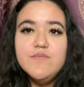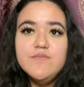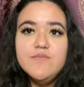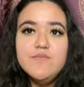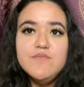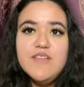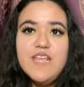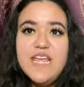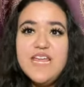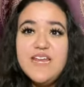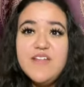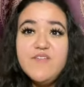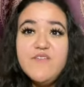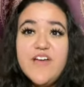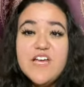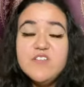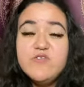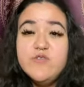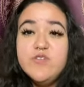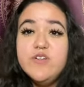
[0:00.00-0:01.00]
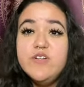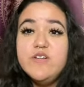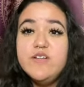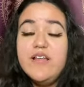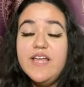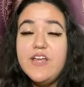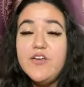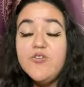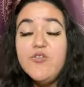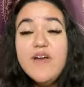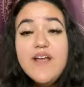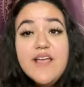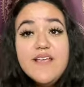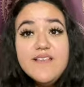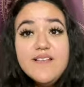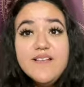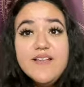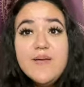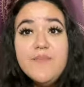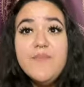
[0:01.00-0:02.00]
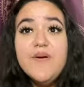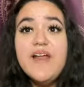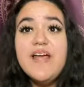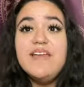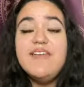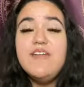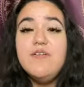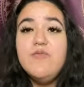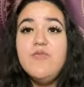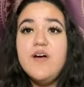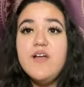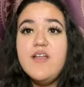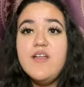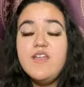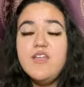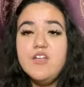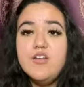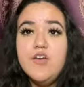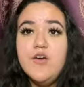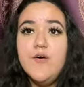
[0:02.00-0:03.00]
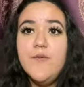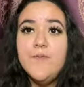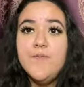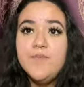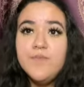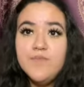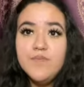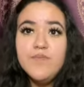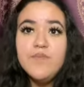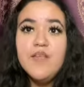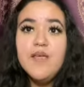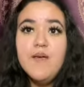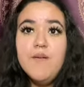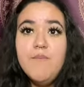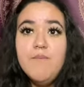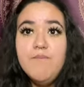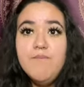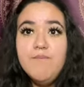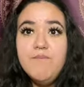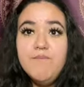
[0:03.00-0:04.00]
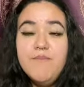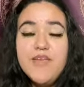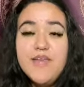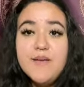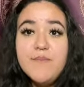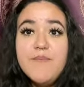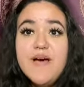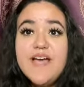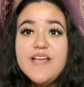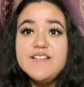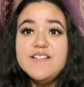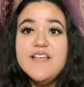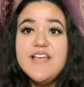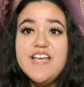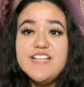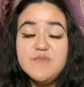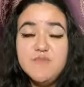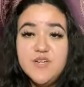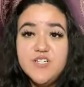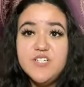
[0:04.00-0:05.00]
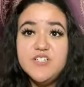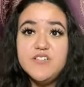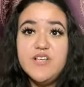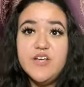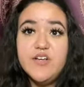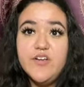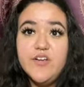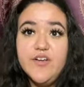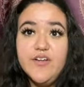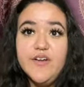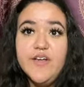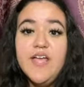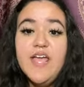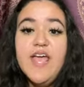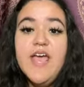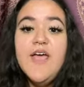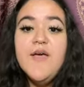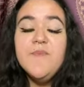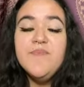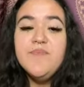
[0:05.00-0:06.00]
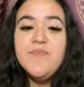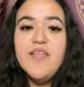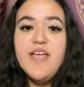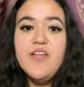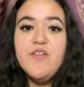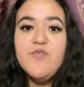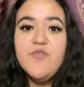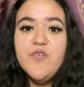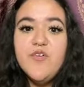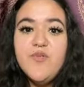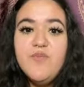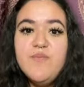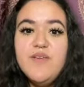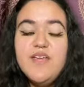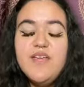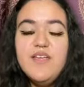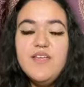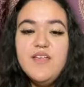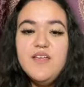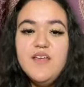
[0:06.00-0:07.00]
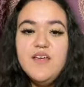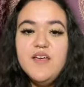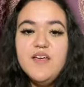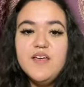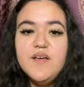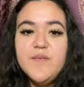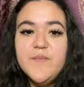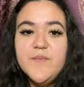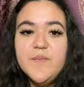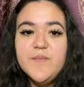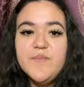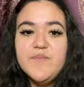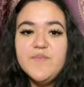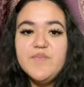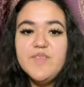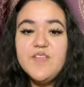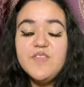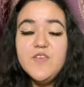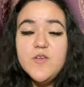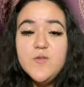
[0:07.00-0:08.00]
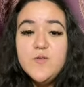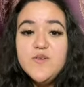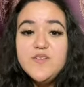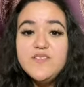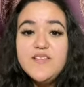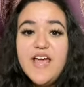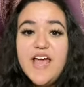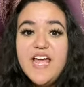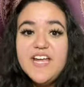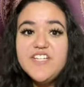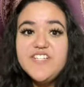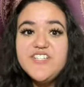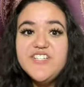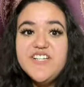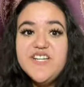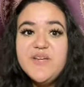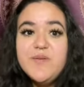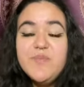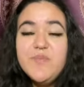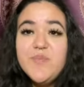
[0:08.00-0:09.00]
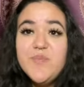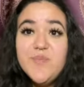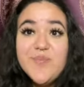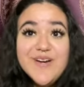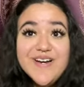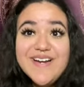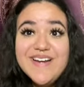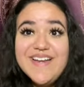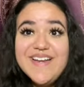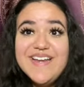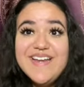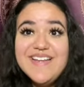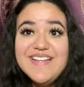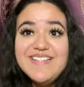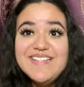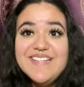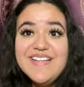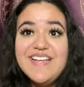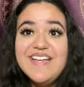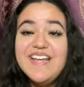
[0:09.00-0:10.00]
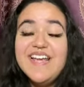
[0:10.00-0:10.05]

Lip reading: eating fast food like crazily, but I did want to, minimize it as much as I could. And for me, this was actually pretty easy.